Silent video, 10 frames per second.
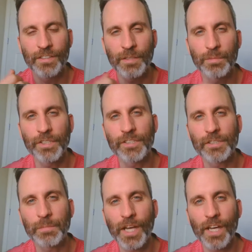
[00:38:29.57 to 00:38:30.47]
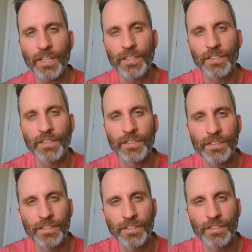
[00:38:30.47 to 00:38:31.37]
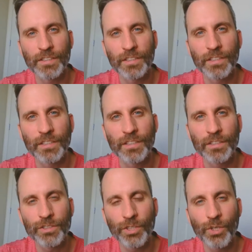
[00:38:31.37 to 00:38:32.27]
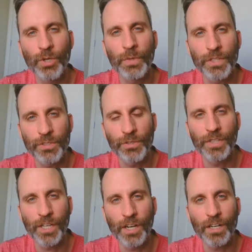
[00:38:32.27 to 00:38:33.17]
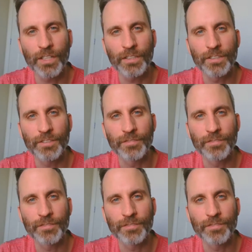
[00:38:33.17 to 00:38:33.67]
that brings us back to who we truly are.